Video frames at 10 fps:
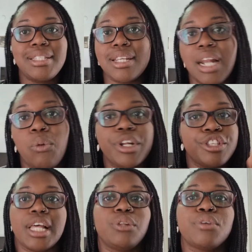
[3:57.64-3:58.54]
say that I want to
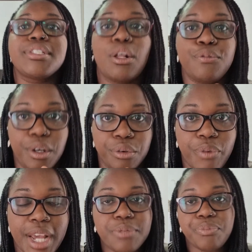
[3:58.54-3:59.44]
sell you a cell phone,
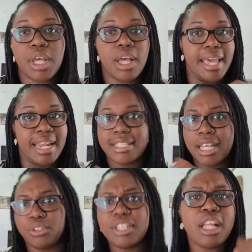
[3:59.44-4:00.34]
right? And I
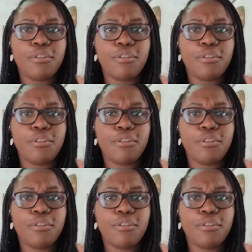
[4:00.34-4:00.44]
tell you, this cell